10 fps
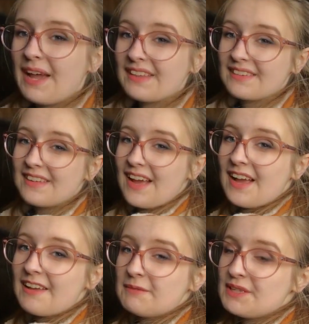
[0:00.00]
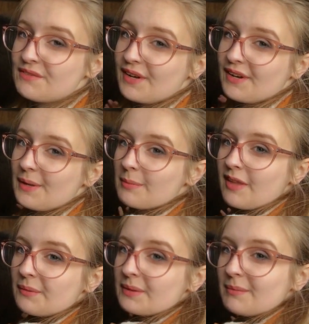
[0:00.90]
Bath time, he's very
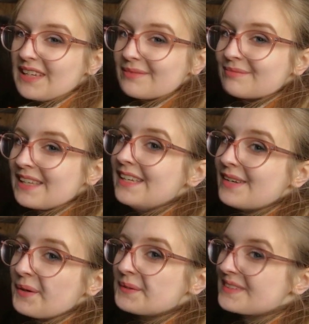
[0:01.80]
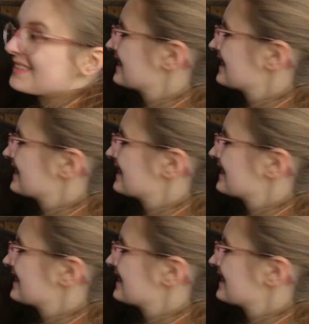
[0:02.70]
upset with me. He knows.